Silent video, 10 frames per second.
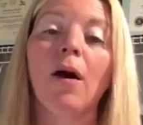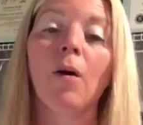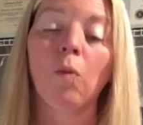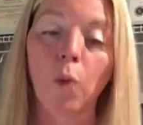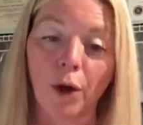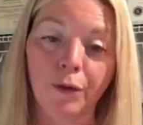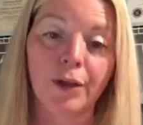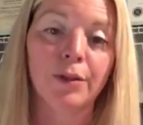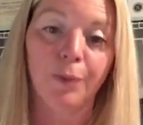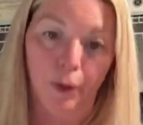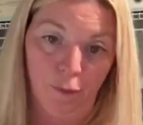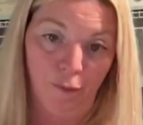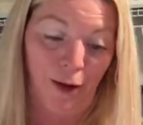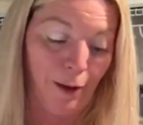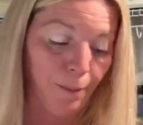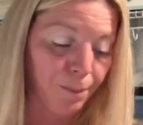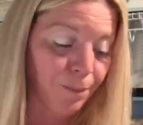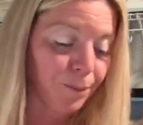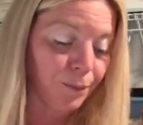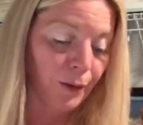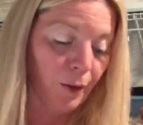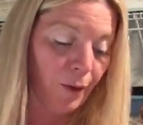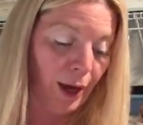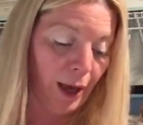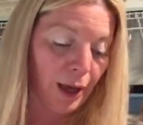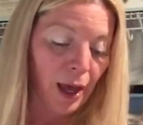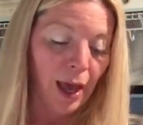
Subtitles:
a wellness profile. Okay.